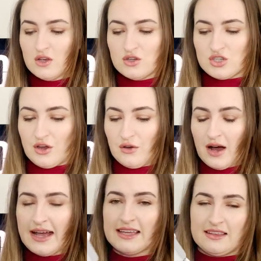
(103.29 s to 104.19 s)
So
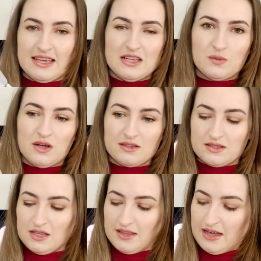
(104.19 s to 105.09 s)
I get these
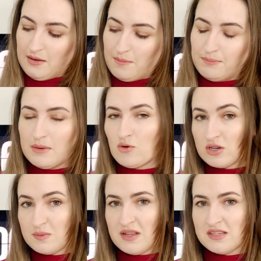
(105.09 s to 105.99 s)
ones that they're a bit more
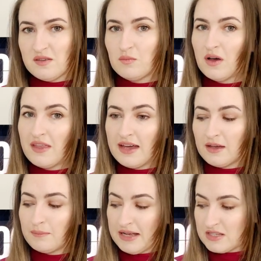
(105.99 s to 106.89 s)
expensive, but they're
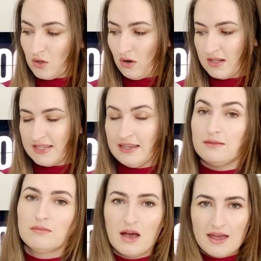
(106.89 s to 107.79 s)
better quality
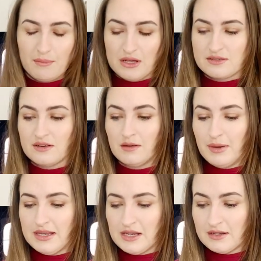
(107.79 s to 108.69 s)
in my personal
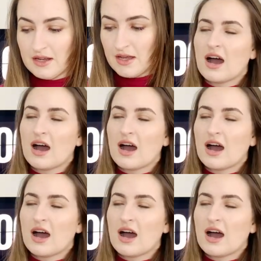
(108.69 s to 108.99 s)
opinion.